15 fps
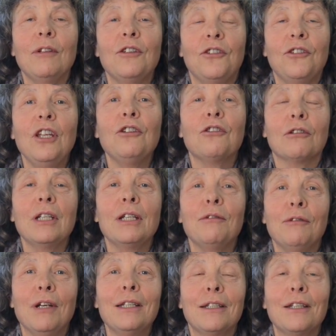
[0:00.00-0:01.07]
centrally
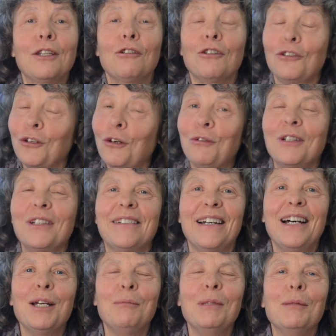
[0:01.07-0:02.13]
funded, there is often
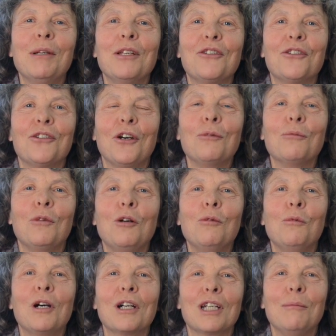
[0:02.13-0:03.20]
time limits on
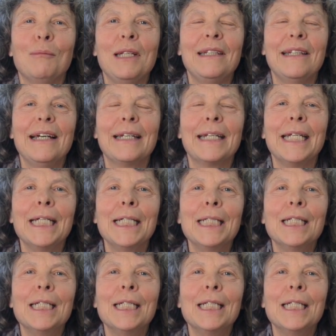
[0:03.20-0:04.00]
what can be done.